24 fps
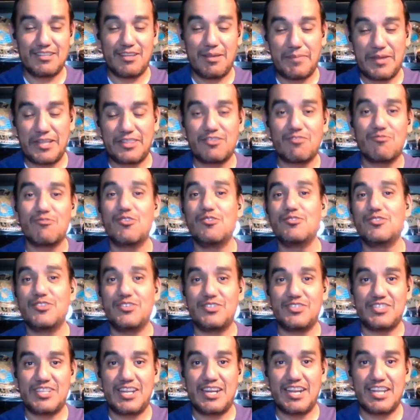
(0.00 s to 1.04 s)
about the road
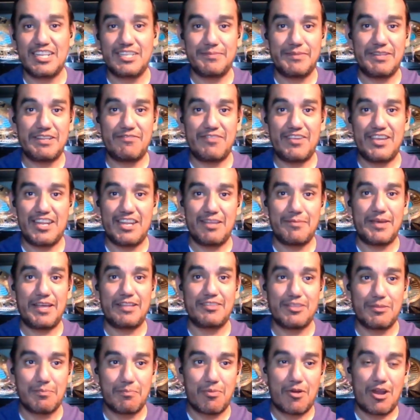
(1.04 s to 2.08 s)
to Saturday night's main event,
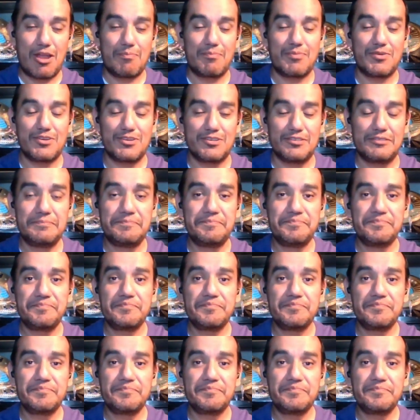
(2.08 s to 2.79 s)
about the proper